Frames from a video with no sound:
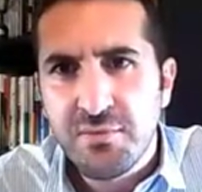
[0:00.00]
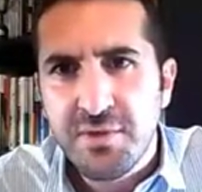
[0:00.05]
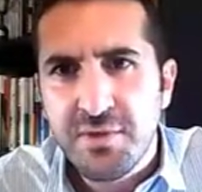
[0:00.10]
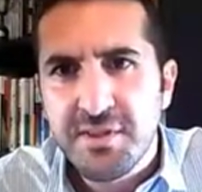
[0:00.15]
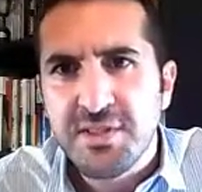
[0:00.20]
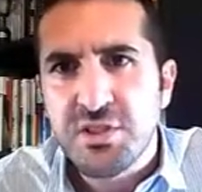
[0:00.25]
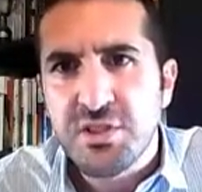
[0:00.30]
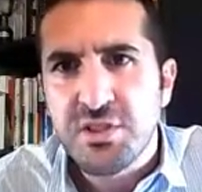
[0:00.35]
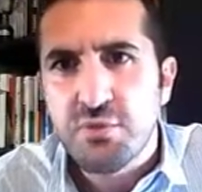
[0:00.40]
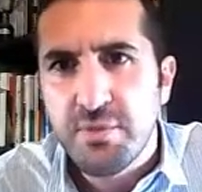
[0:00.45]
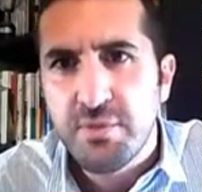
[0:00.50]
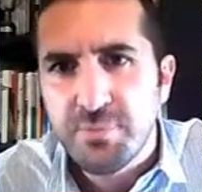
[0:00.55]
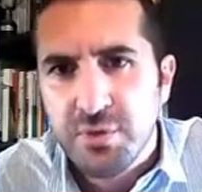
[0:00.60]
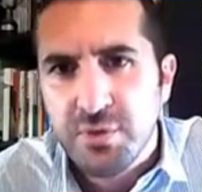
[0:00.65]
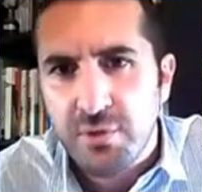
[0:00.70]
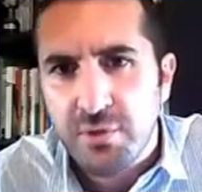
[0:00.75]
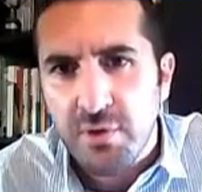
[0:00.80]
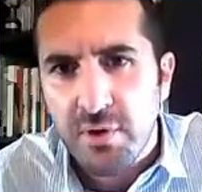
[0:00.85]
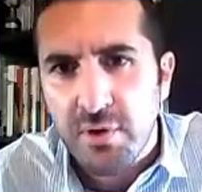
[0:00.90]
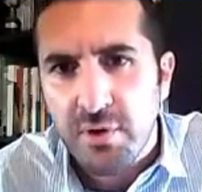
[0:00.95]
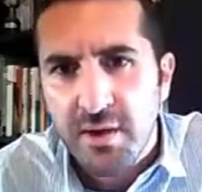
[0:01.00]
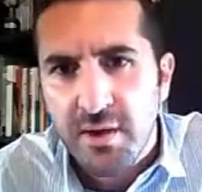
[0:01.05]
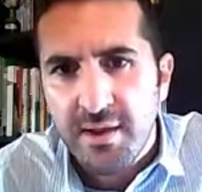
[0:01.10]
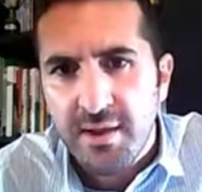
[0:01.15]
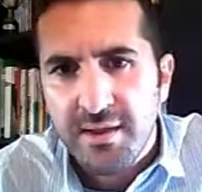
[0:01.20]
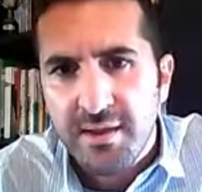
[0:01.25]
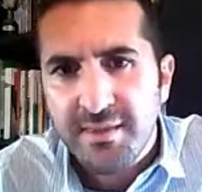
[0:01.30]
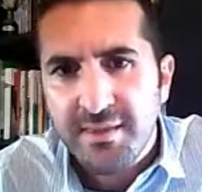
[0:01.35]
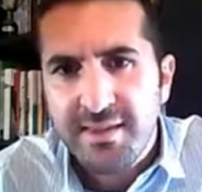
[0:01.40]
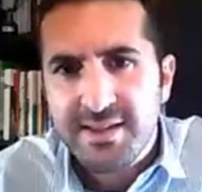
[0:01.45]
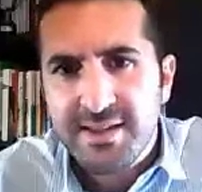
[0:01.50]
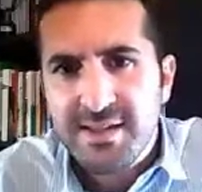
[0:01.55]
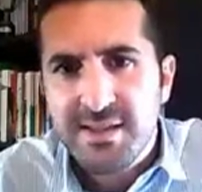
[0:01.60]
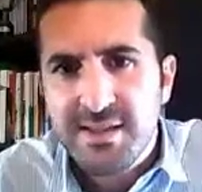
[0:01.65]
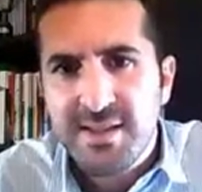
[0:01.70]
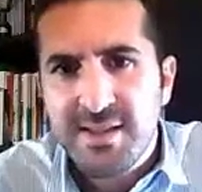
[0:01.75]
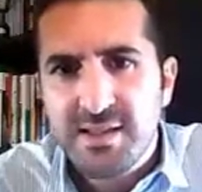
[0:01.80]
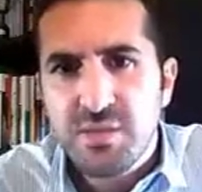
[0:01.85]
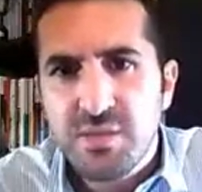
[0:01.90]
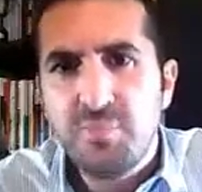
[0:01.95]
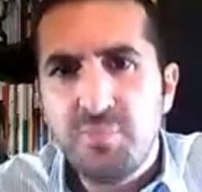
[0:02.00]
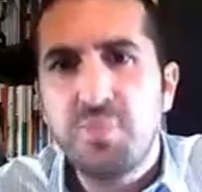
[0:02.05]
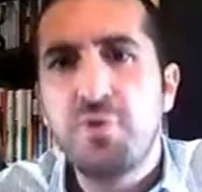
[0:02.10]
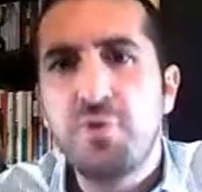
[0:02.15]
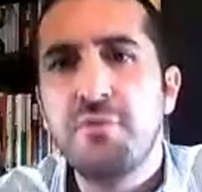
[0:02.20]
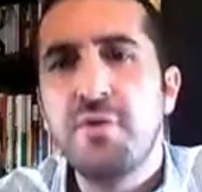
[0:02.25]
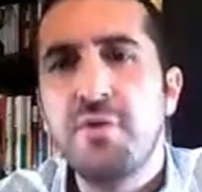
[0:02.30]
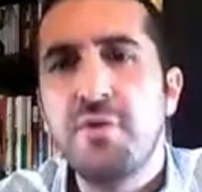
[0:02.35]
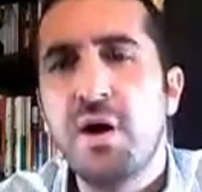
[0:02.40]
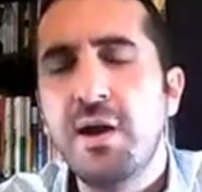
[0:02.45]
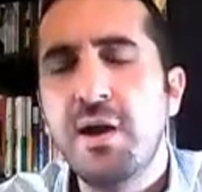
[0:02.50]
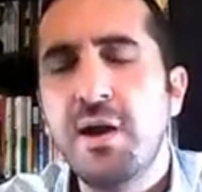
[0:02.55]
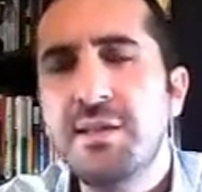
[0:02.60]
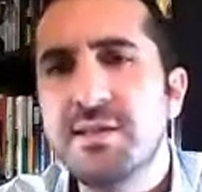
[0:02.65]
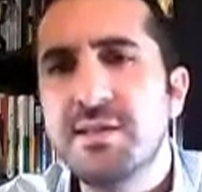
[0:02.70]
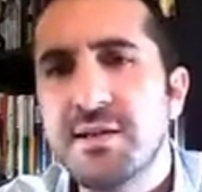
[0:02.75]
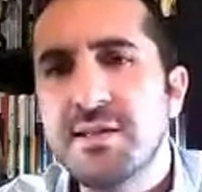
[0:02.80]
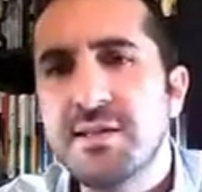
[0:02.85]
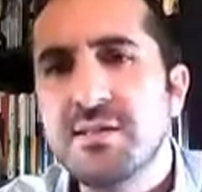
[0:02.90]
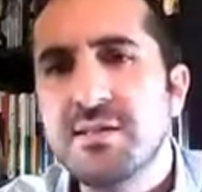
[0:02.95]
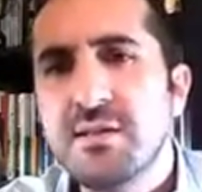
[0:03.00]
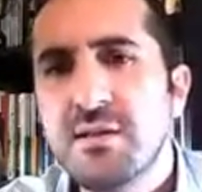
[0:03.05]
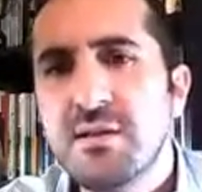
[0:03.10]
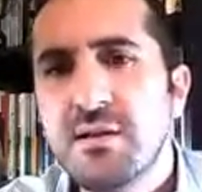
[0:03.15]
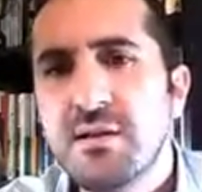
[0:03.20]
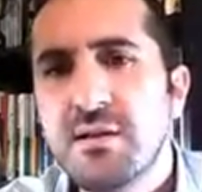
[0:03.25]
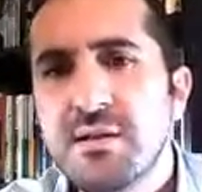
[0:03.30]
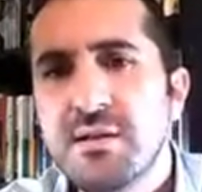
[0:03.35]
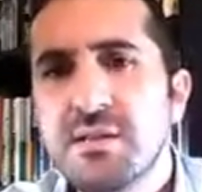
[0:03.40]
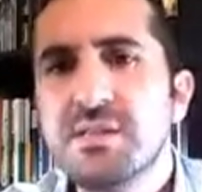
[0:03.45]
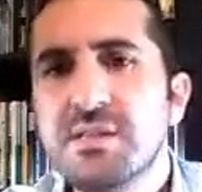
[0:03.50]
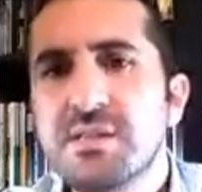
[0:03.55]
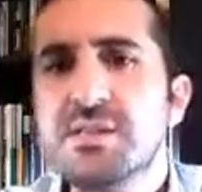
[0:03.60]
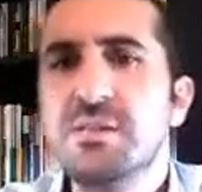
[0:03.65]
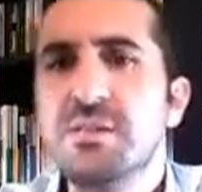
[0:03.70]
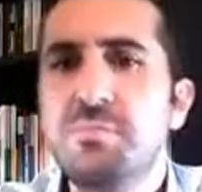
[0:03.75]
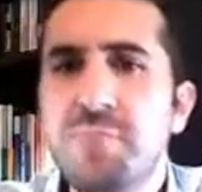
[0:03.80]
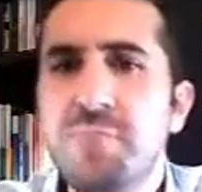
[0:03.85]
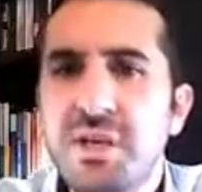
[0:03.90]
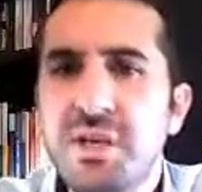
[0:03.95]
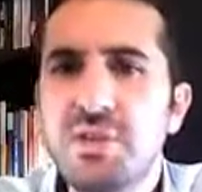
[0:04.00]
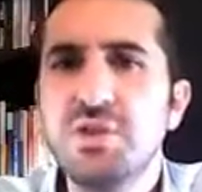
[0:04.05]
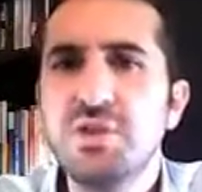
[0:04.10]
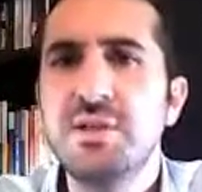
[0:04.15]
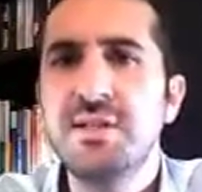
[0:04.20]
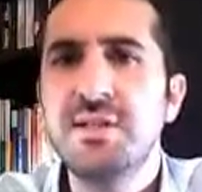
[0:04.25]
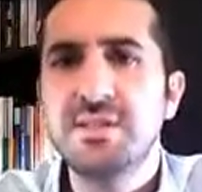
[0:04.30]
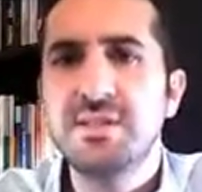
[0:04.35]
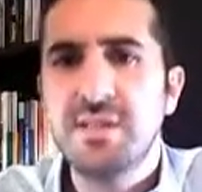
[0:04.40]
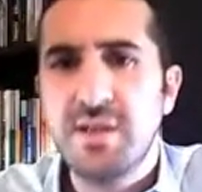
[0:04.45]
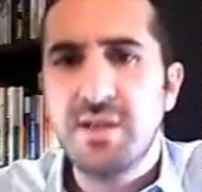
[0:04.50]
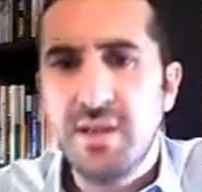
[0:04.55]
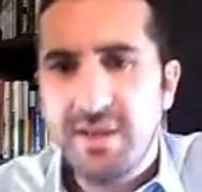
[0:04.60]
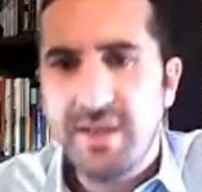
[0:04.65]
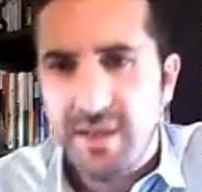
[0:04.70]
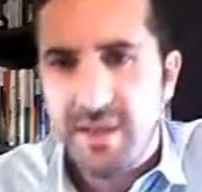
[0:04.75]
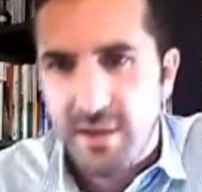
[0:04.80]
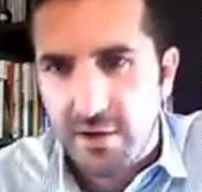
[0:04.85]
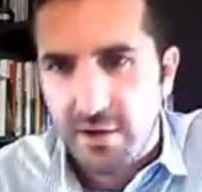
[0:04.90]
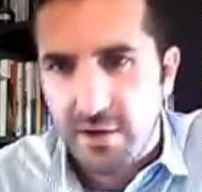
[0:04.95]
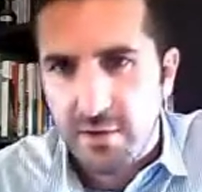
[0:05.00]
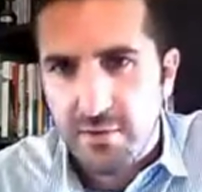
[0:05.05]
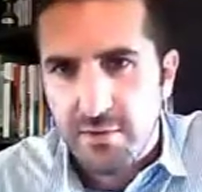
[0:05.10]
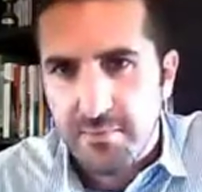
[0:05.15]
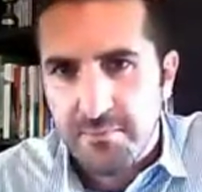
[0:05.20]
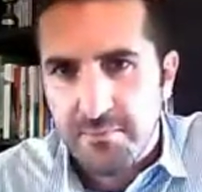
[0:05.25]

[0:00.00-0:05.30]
descriptor that says, provided speech is clear.